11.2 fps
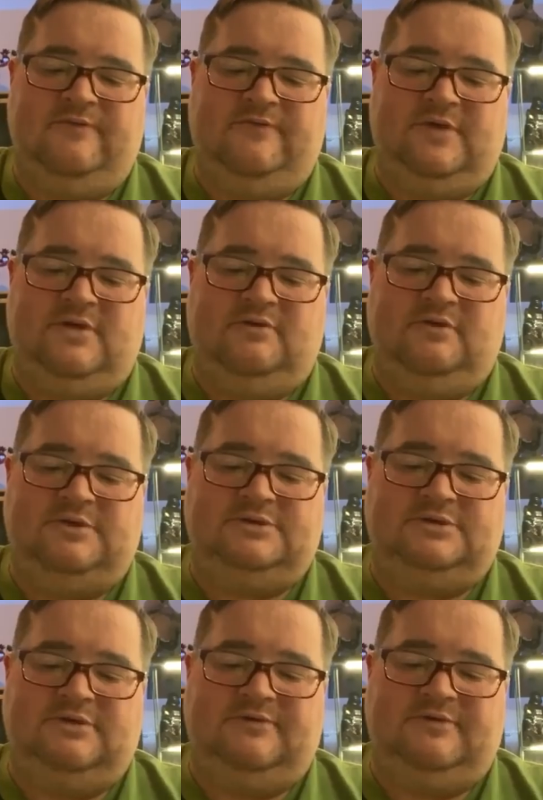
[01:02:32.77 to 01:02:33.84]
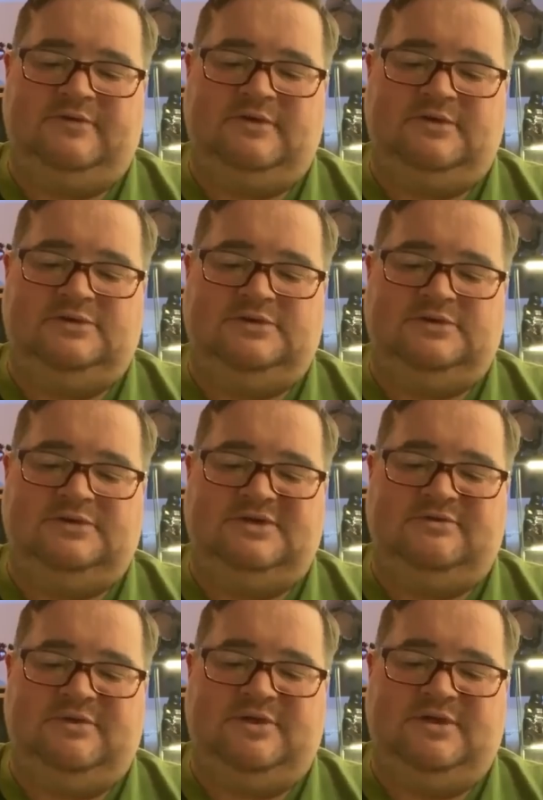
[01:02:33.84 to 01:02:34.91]
Fought work stuff to rehearsal and did it
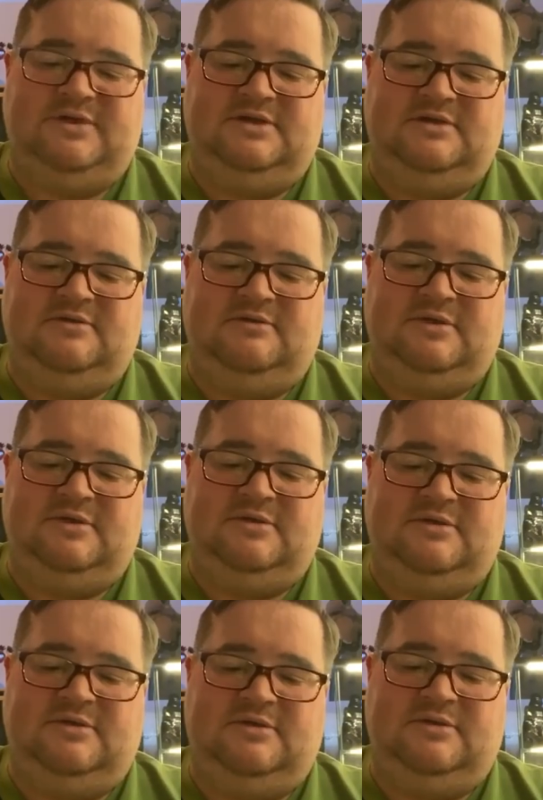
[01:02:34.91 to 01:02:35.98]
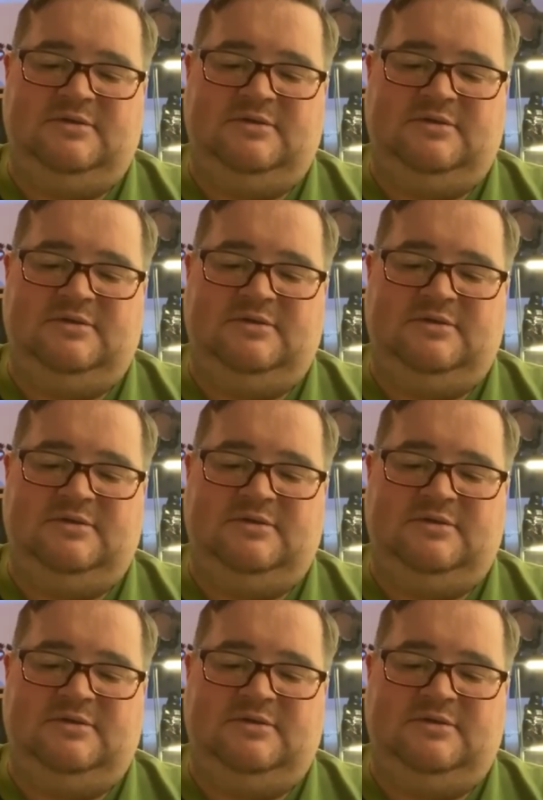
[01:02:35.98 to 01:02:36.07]
while they did the walkthrough.